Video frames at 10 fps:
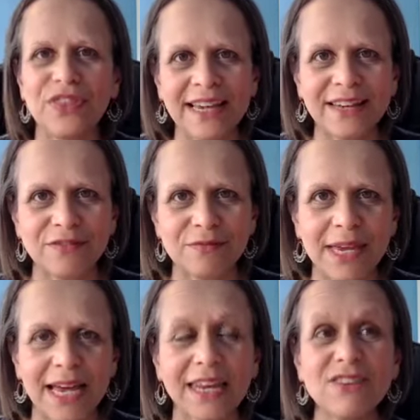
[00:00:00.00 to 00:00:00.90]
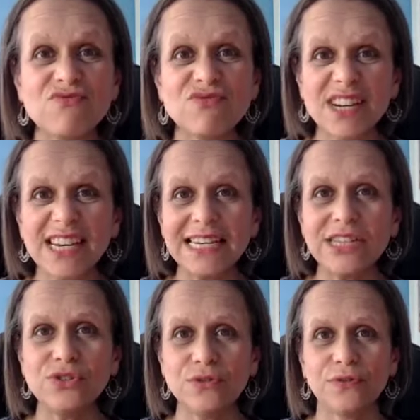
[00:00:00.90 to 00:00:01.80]
think of me? And I
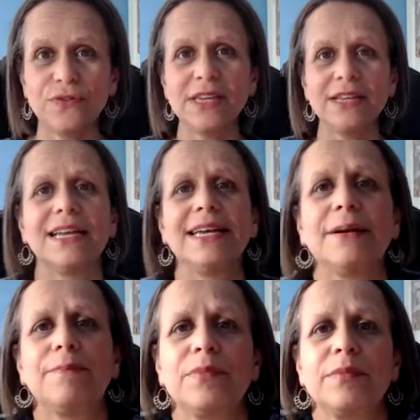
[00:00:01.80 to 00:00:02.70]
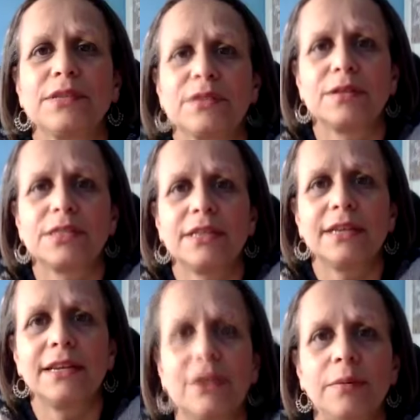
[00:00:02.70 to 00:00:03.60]
really do feel like
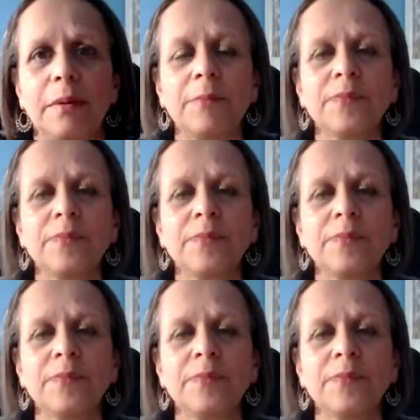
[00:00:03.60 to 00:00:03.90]
that